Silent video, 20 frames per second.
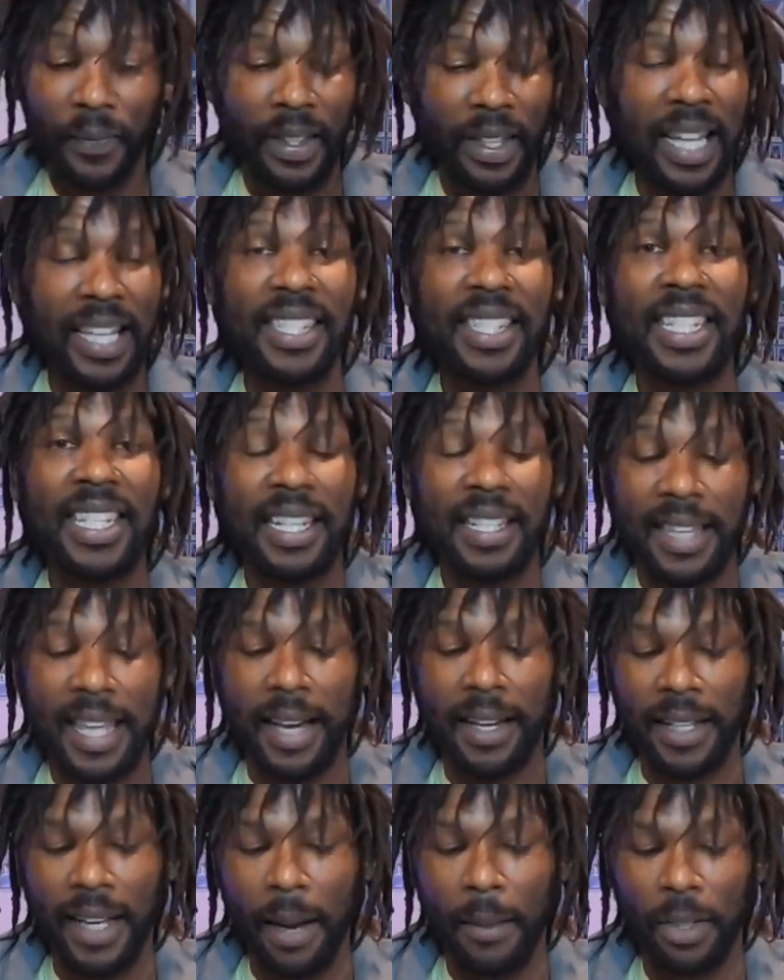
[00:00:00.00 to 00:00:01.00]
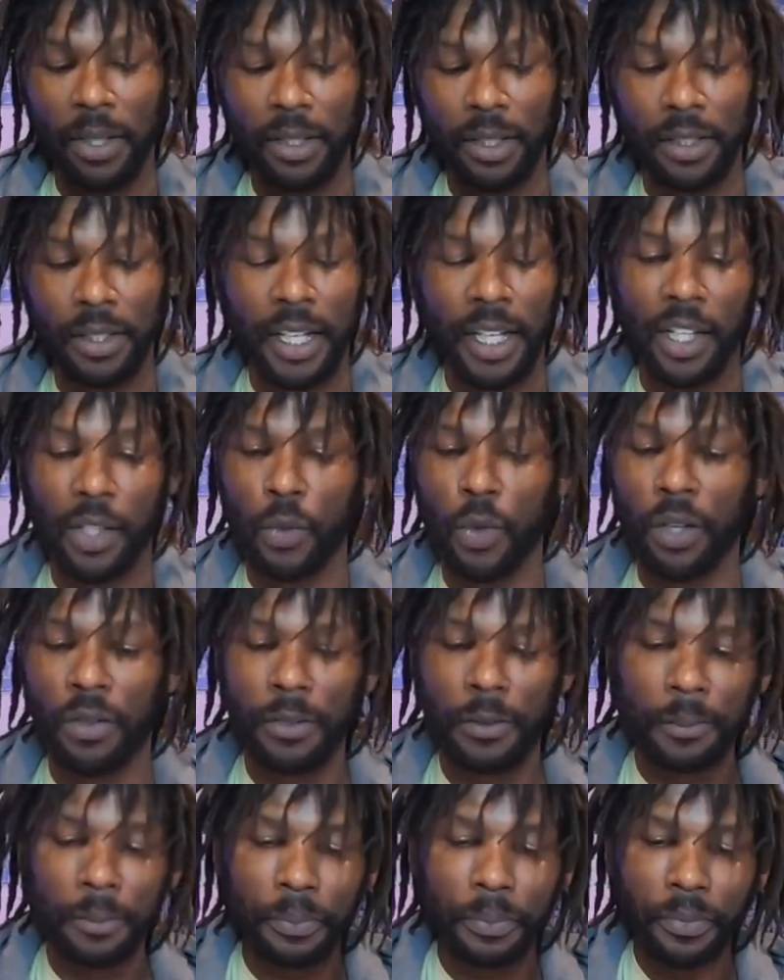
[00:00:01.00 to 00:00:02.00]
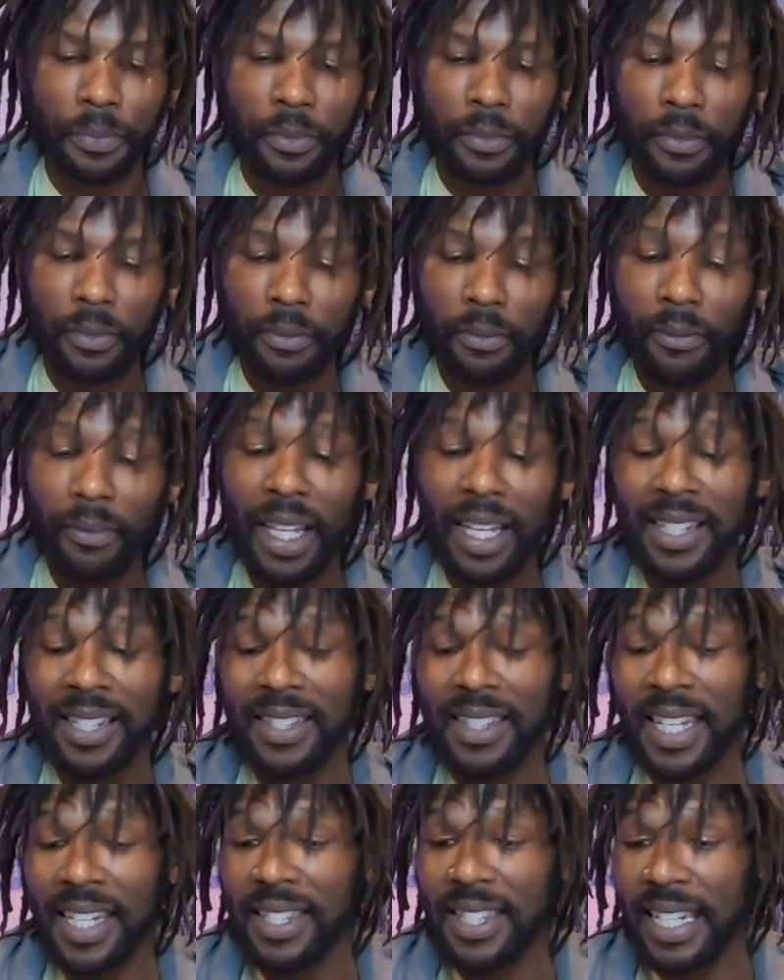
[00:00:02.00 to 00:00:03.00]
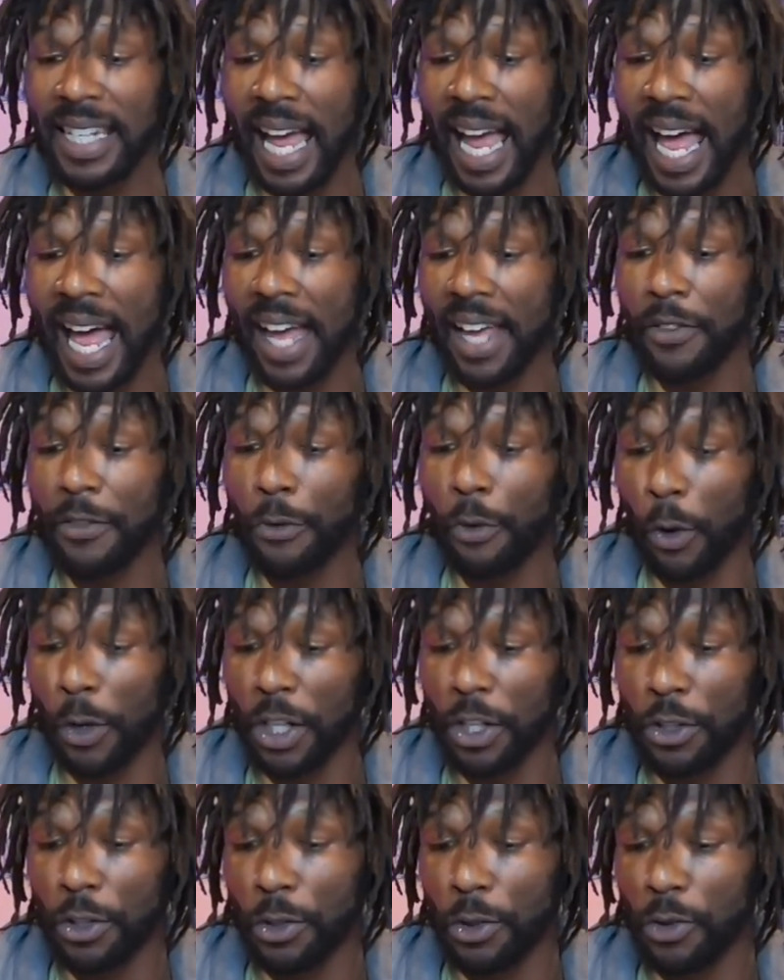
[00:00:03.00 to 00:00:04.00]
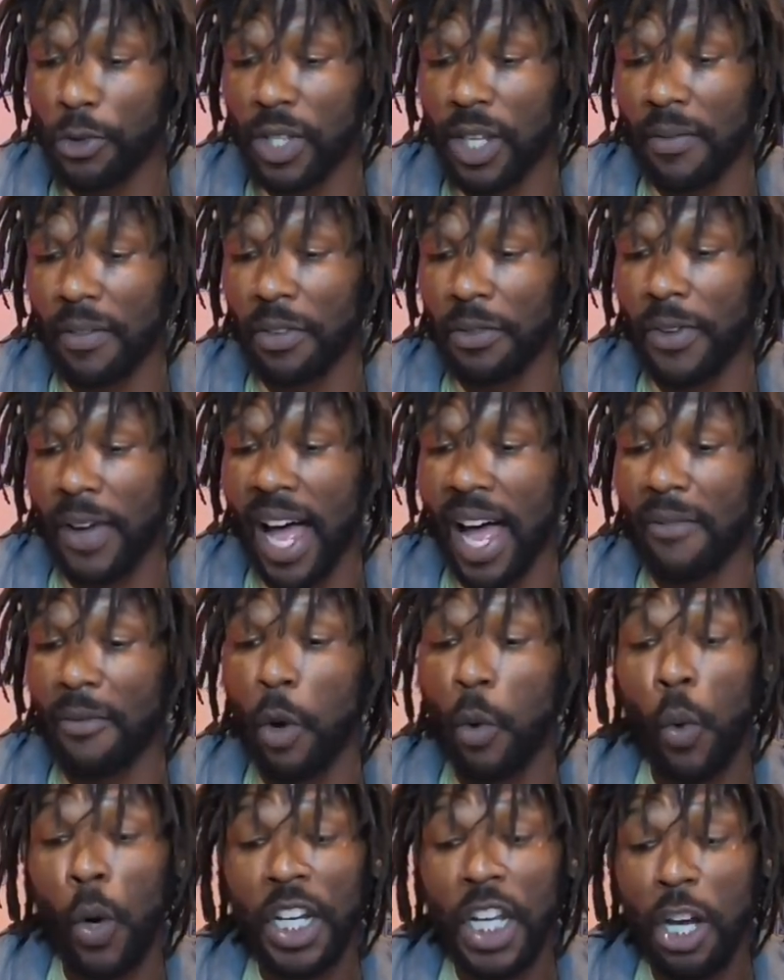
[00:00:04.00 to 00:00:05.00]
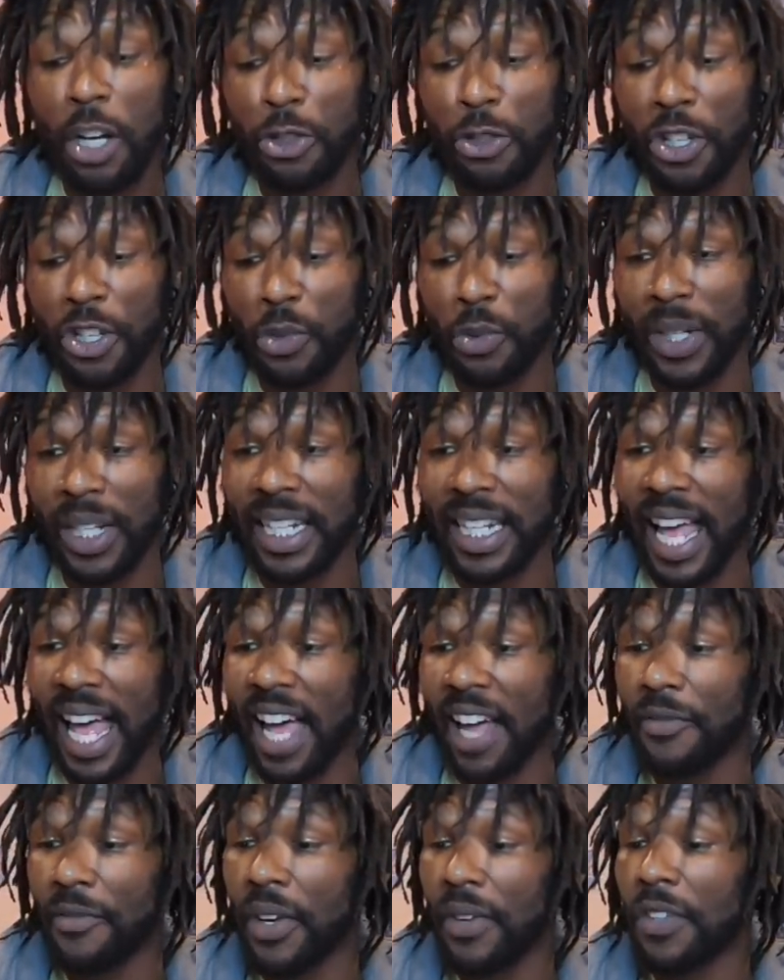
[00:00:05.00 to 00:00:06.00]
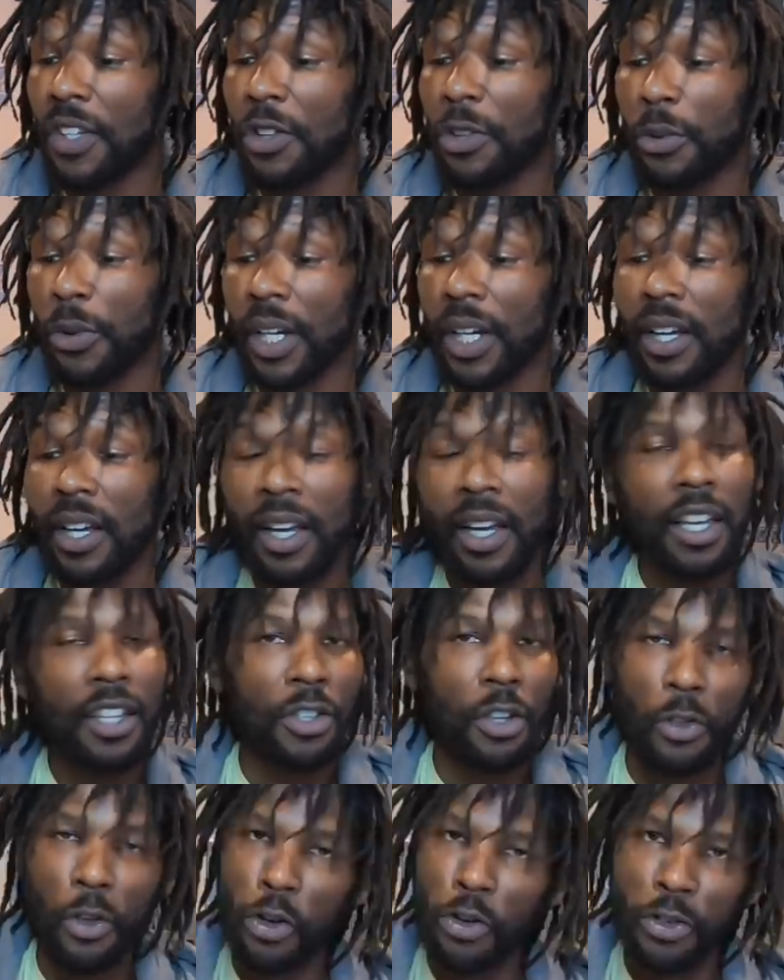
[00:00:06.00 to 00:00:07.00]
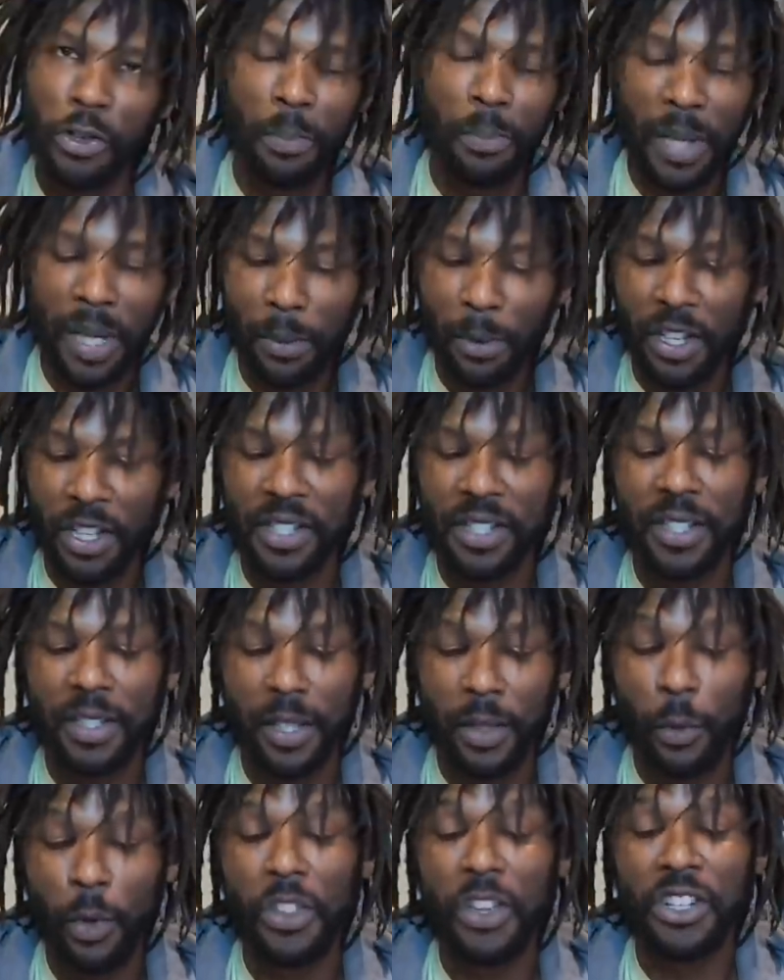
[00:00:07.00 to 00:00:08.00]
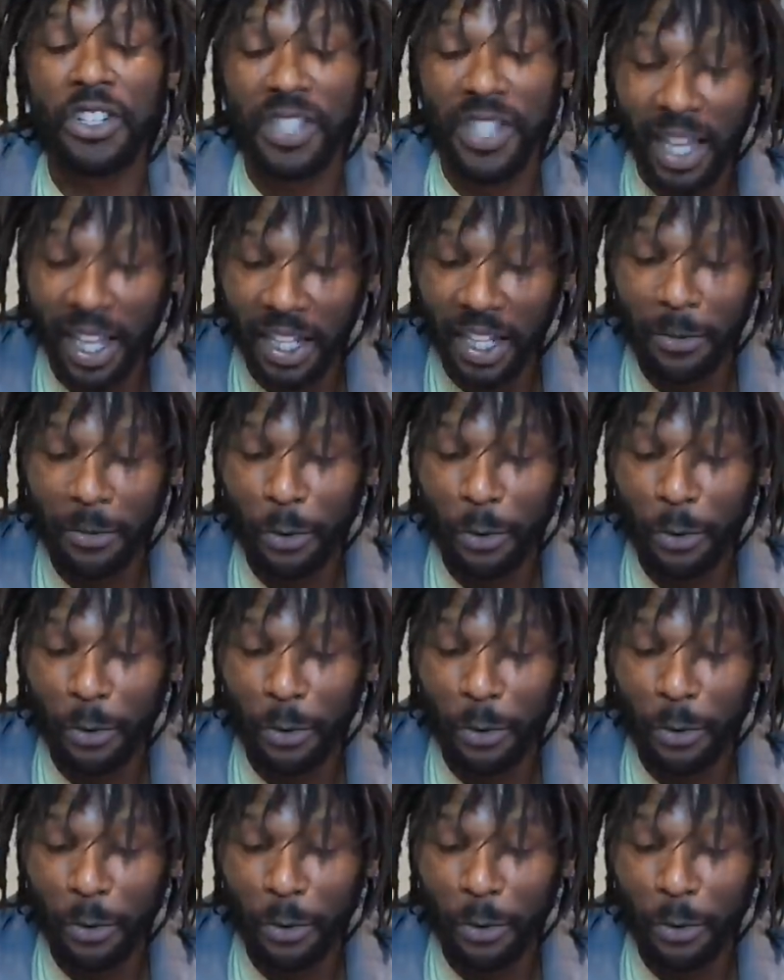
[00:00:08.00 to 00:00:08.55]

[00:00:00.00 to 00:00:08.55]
Let's see exactly how much those things work. 69, 42, 75, 129, 53. So those are the people that's what they're selling them